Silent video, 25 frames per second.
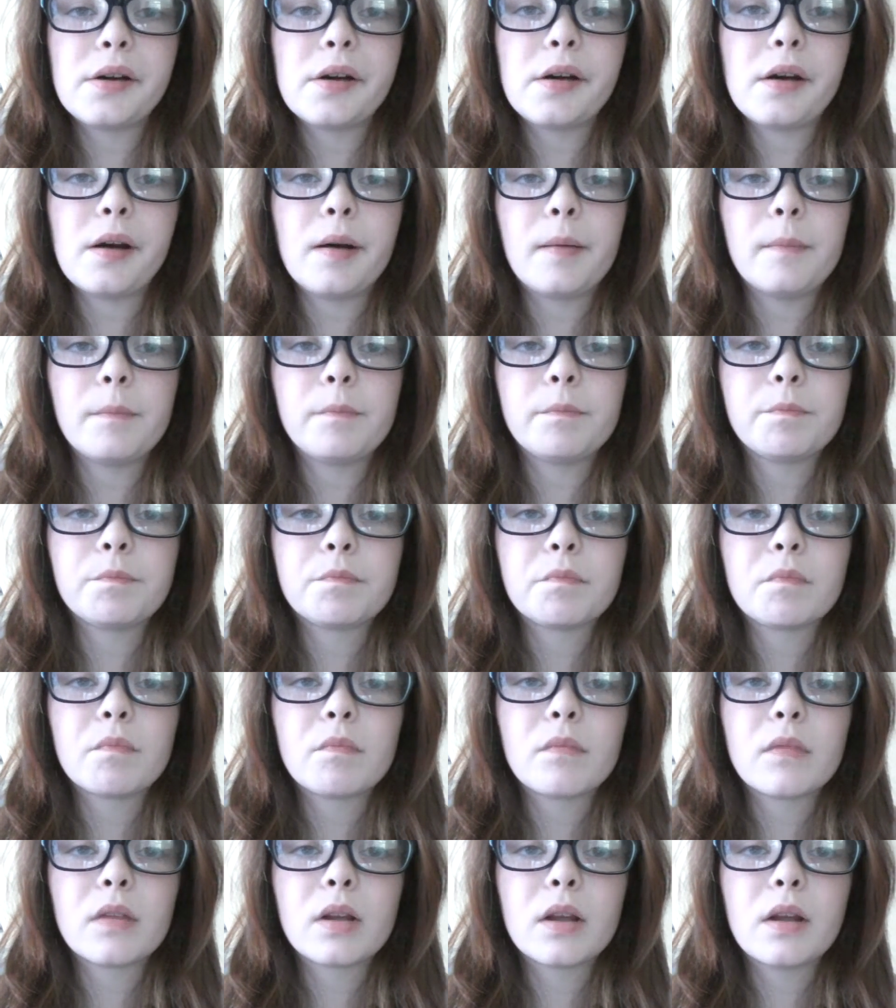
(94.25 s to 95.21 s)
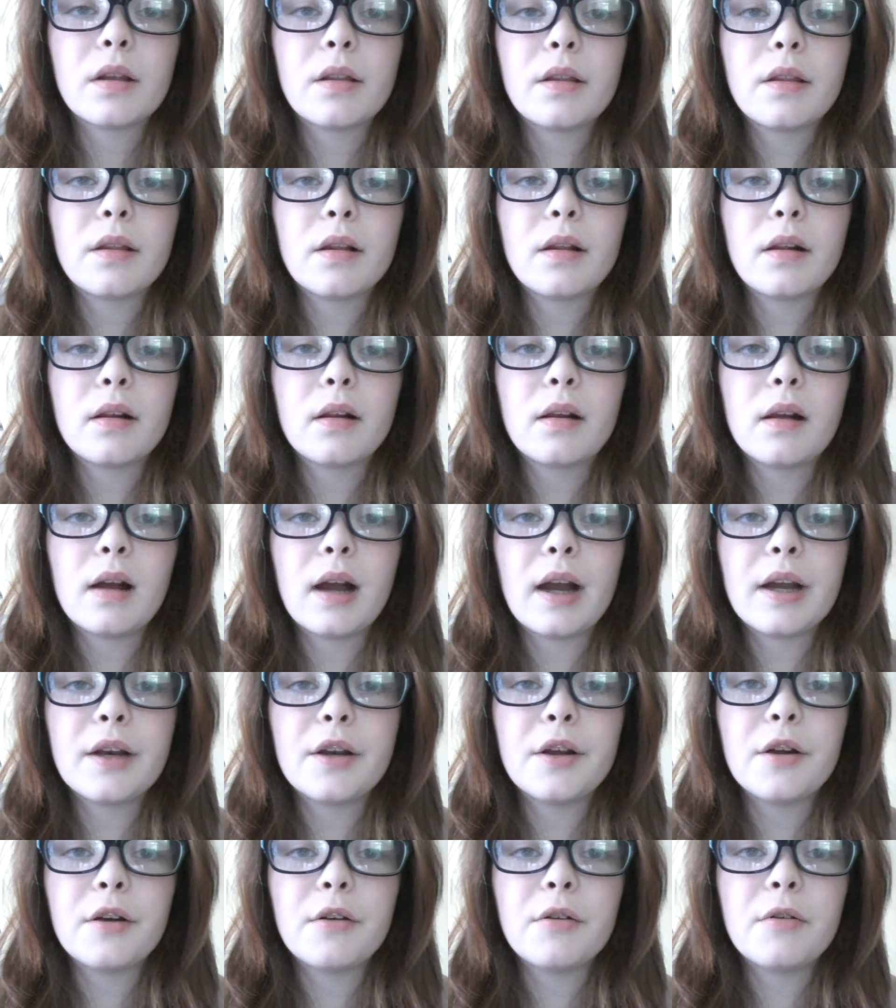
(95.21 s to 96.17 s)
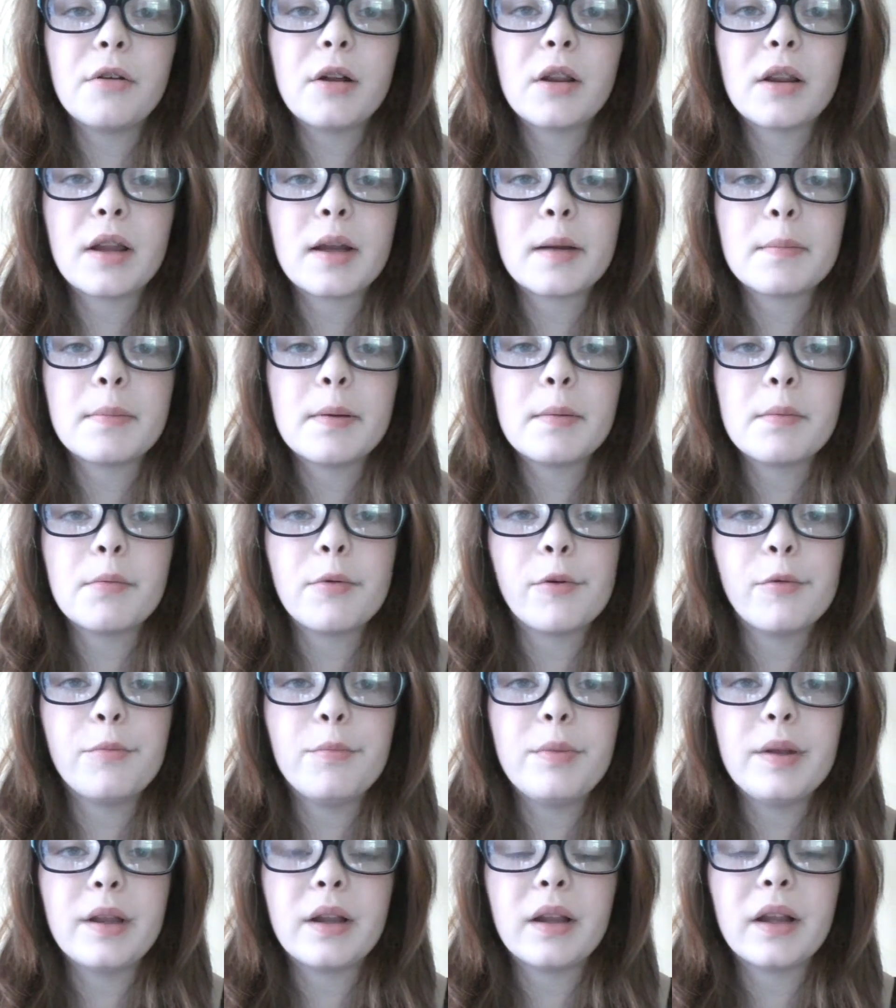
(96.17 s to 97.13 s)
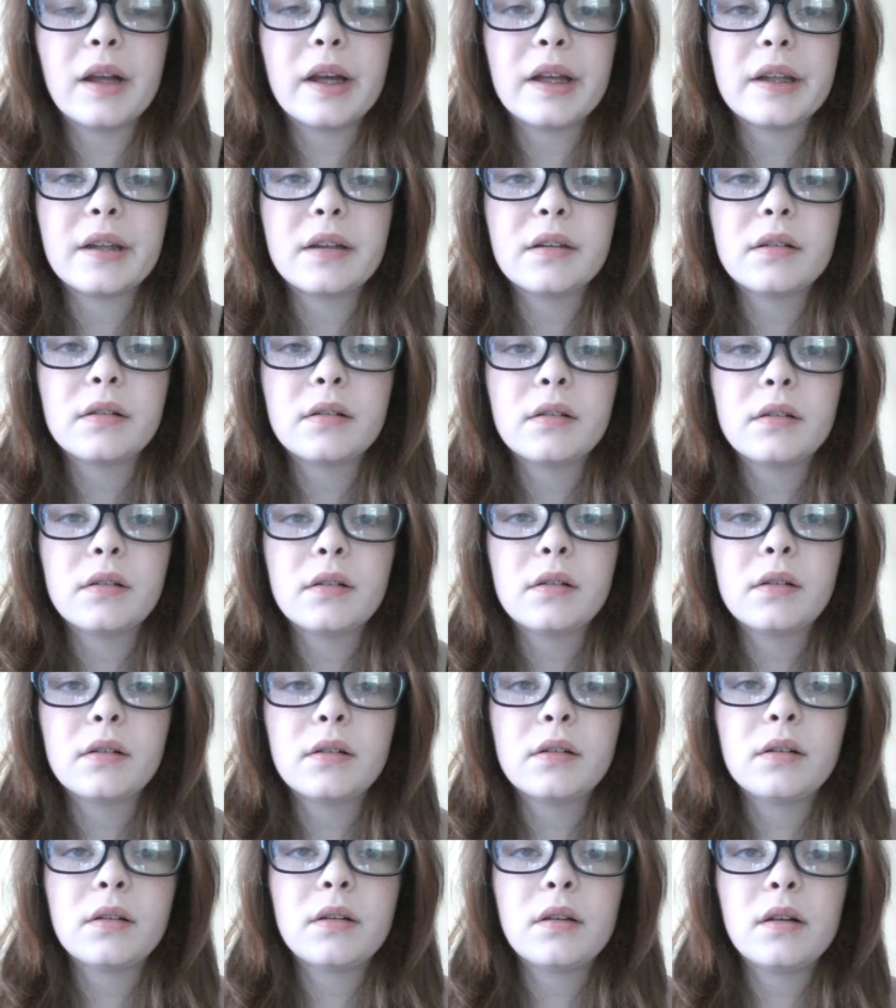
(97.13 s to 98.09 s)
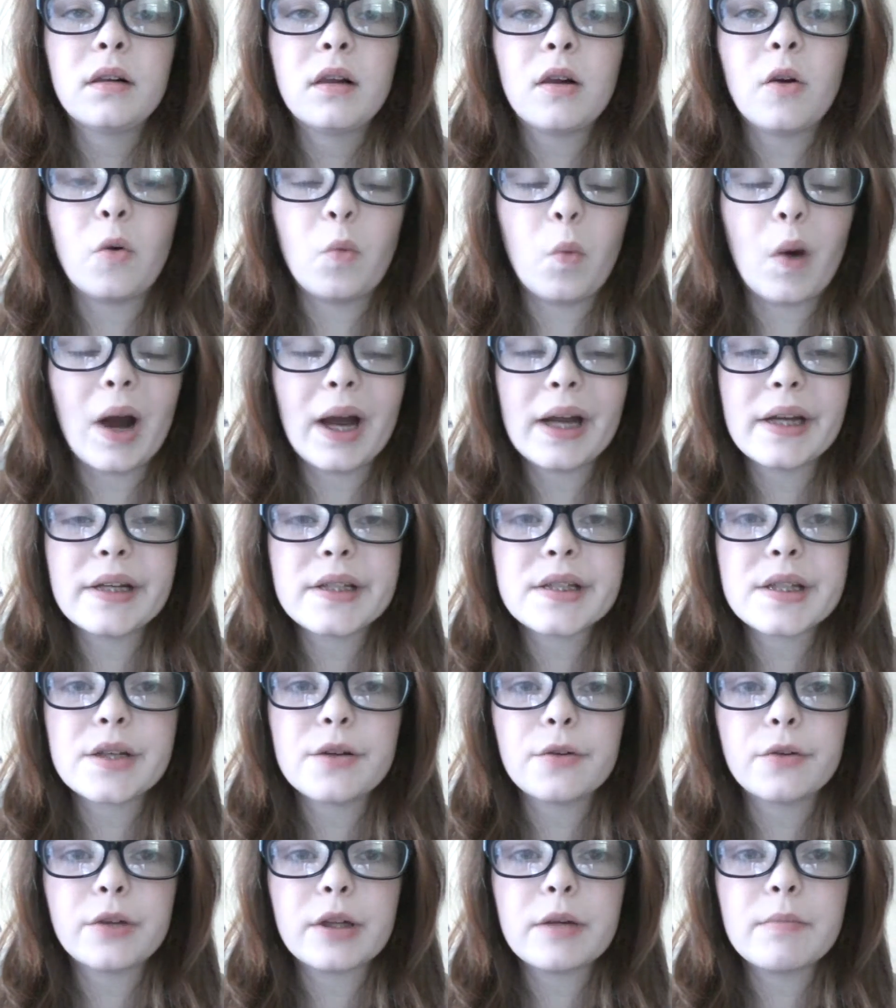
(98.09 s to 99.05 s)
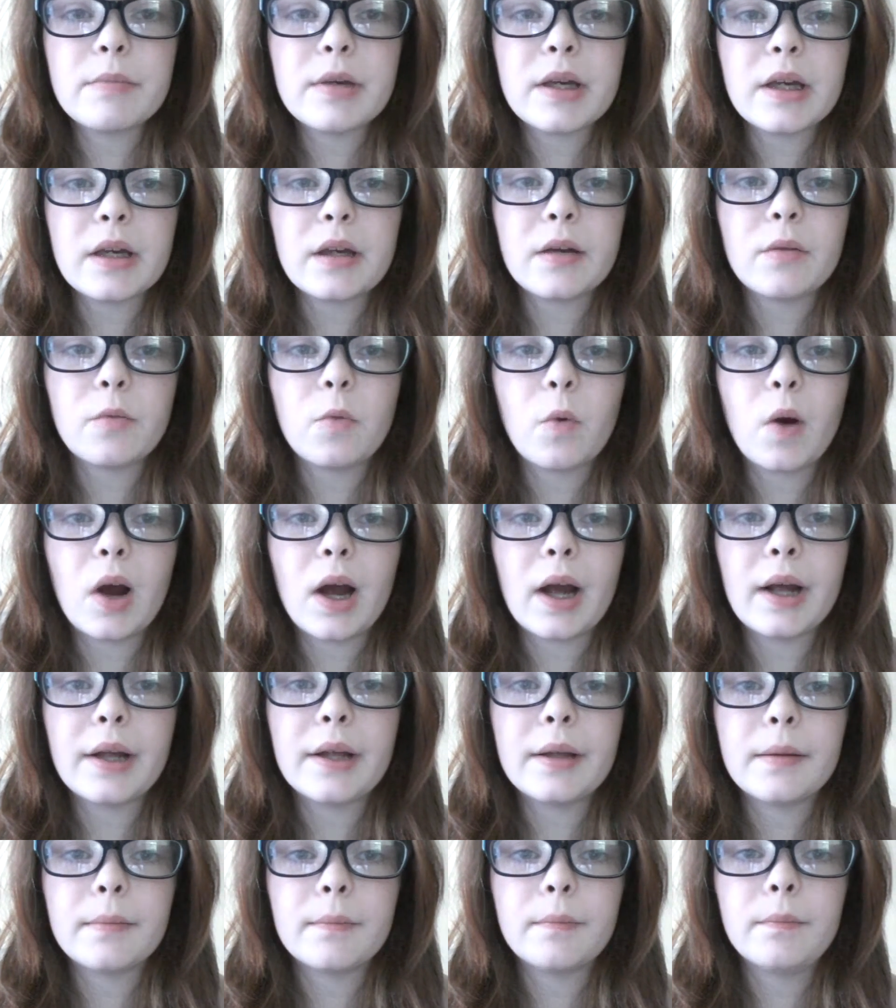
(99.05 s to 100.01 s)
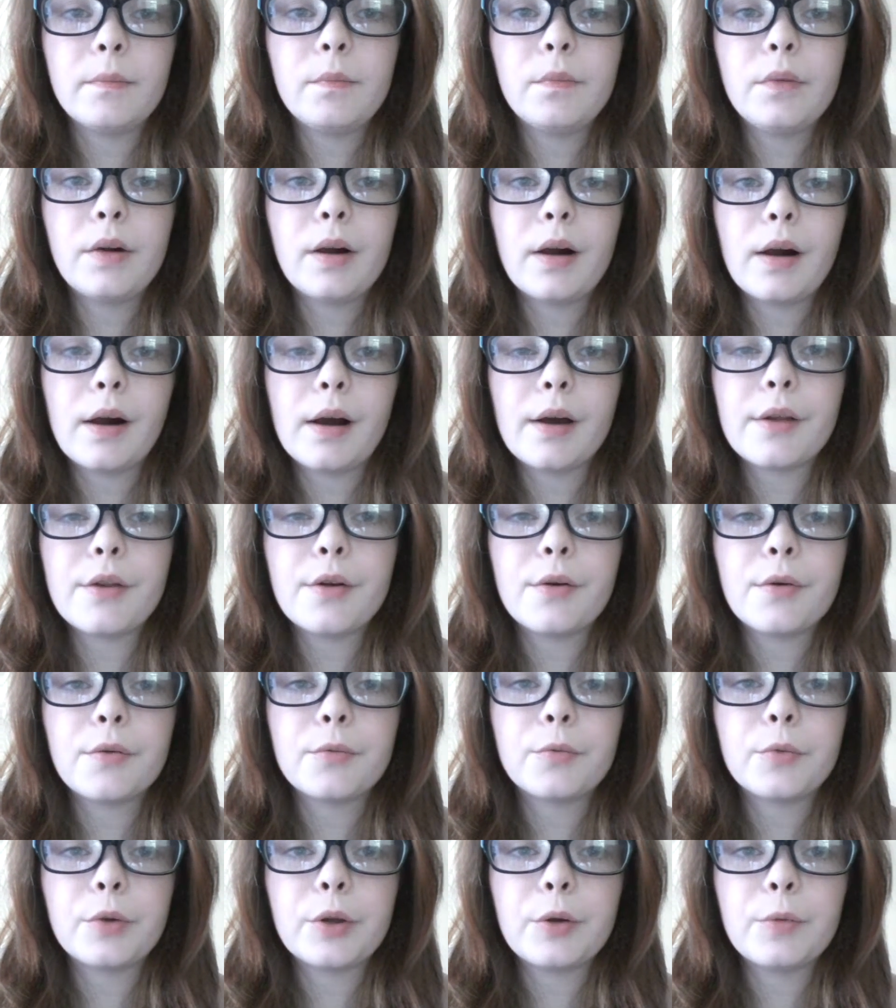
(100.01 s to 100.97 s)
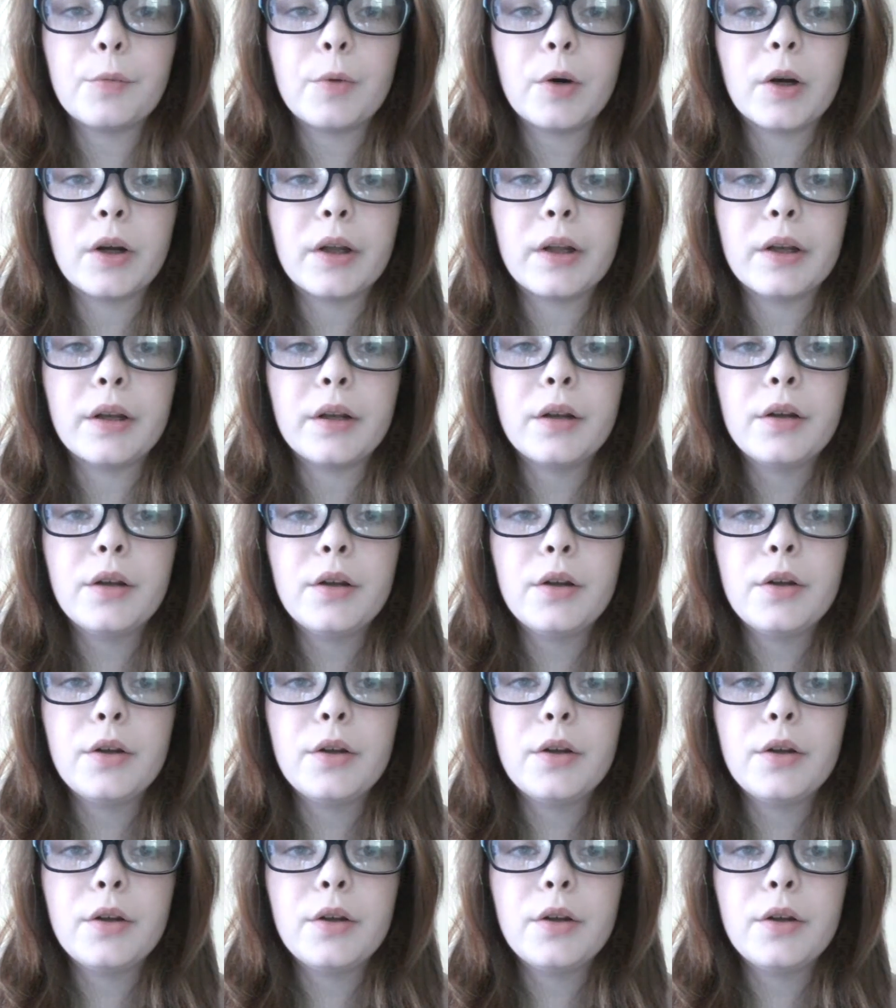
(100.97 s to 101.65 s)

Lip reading: I know a lot of people would be like, why is it only me? Why am I the only one